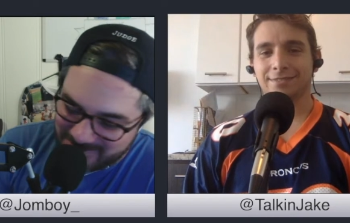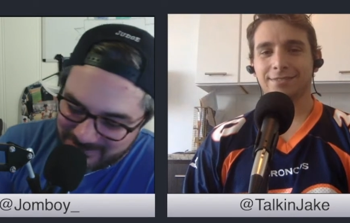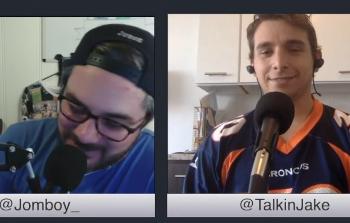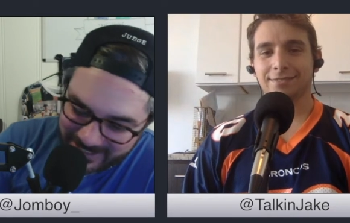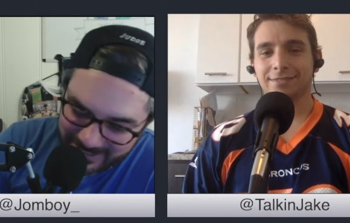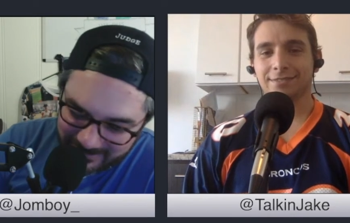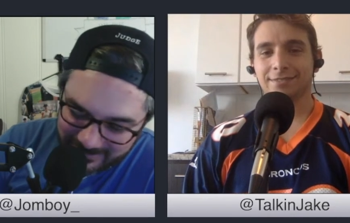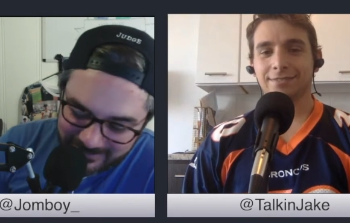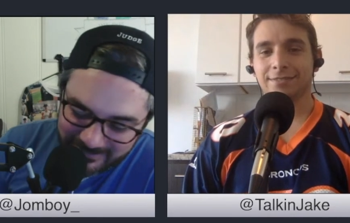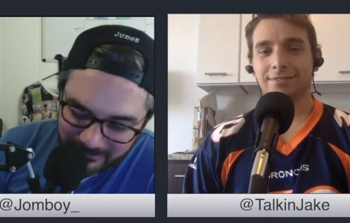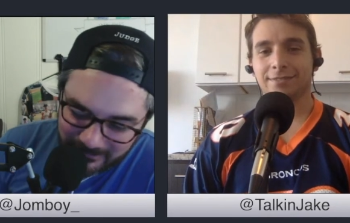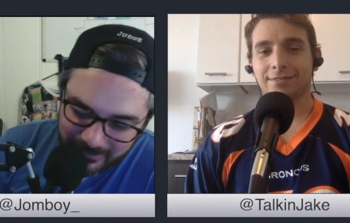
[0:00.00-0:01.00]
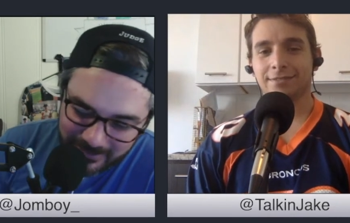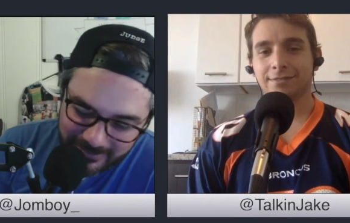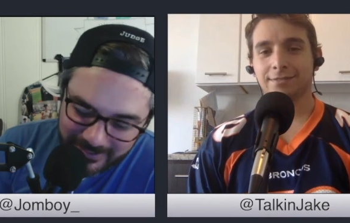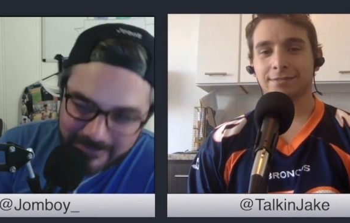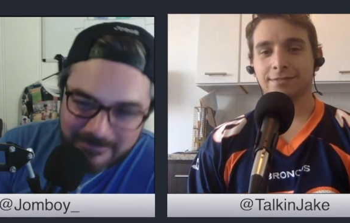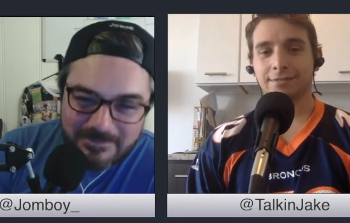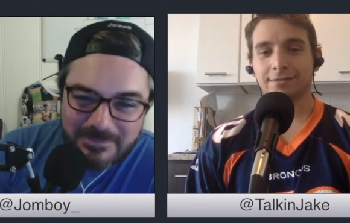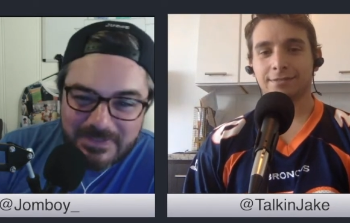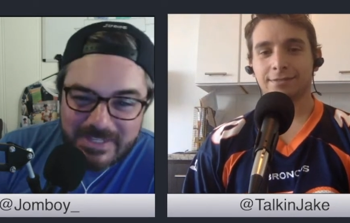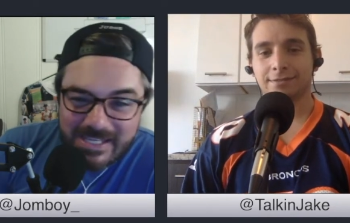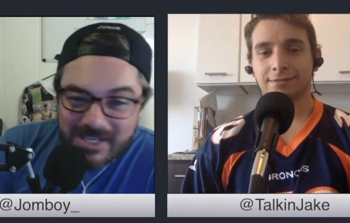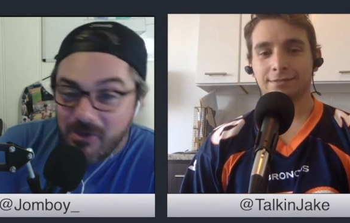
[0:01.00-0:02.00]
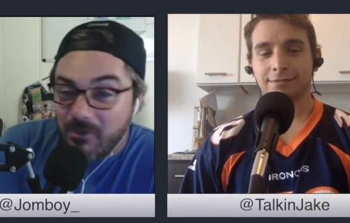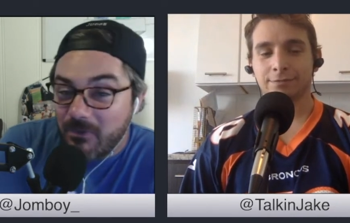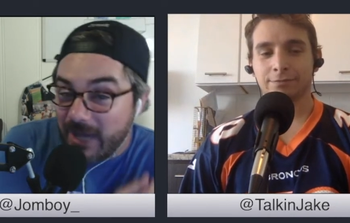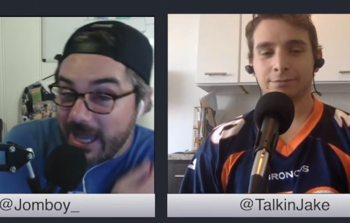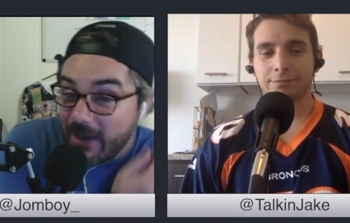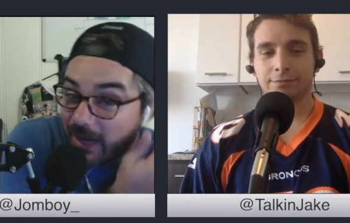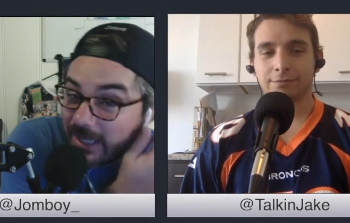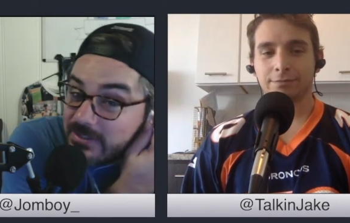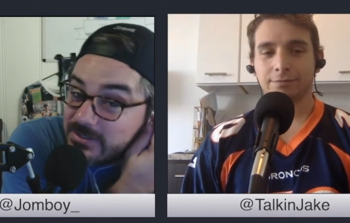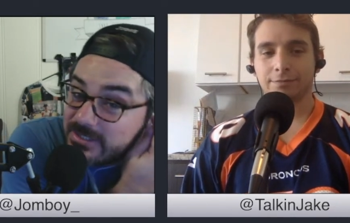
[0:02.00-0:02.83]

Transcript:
Speaker 1: fucking weirdo. Well, how I use